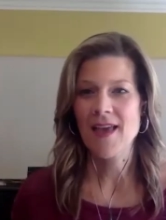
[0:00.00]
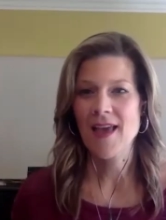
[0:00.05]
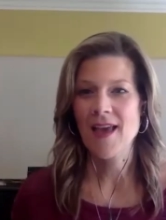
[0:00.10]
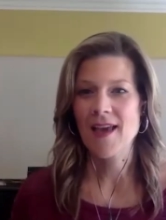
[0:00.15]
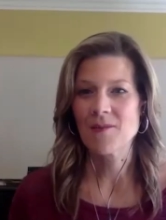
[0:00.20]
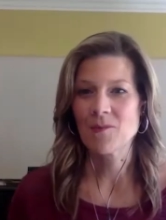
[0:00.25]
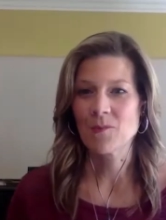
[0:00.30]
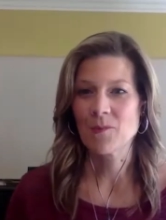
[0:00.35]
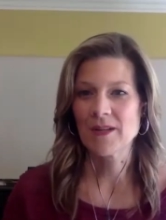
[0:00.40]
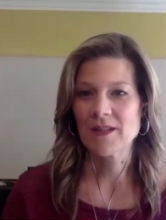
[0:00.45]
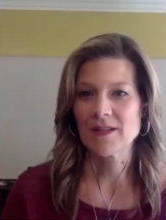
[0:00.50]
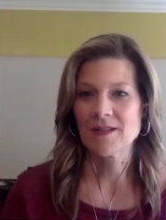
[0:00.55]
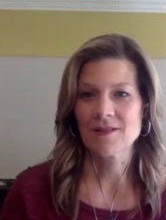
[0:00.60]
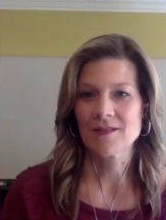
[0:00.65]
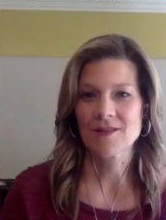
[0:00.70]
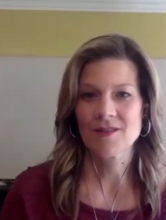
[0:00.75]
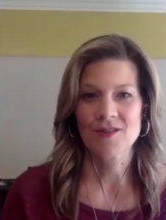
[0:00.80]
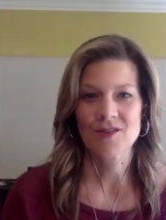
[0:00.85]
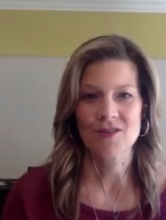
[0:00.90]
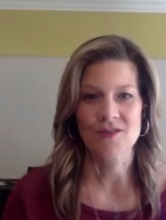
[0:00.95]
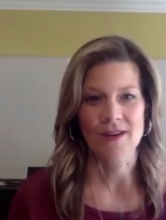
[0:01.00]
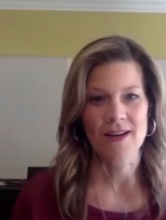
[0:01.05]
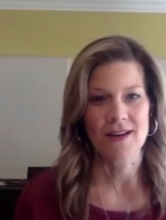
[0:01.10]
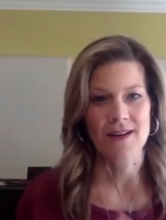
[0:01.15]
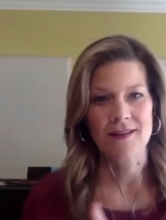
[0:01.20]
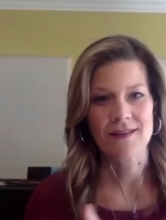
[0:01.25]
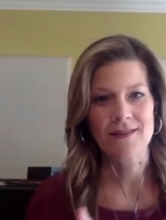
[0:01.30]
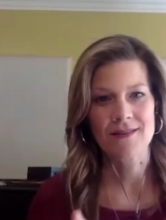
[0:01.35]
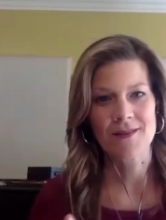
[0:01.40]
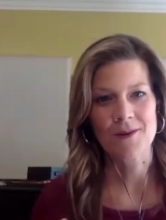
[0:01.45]
and went straight
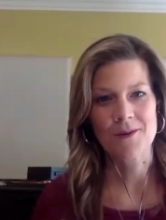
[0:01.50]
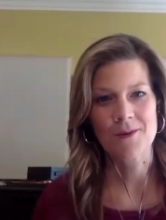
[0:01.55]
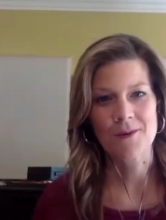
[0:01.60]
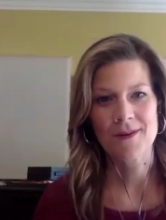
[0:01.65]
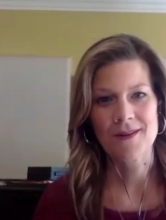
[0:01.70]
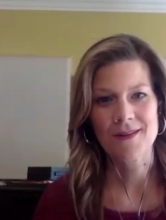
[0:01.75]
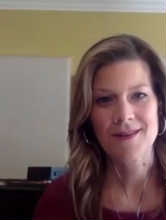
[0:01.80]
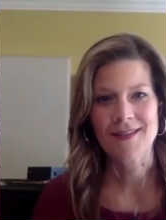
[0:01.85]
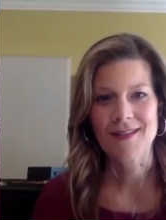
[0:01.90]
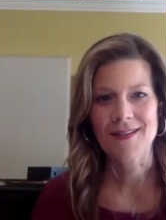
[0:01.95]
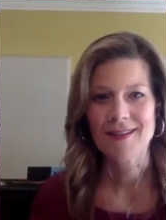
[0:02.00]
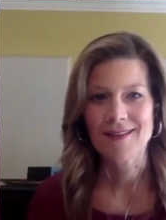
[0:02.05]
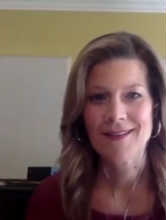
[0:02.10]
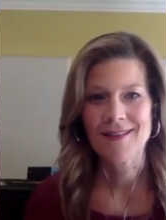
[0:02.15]
into quarantine,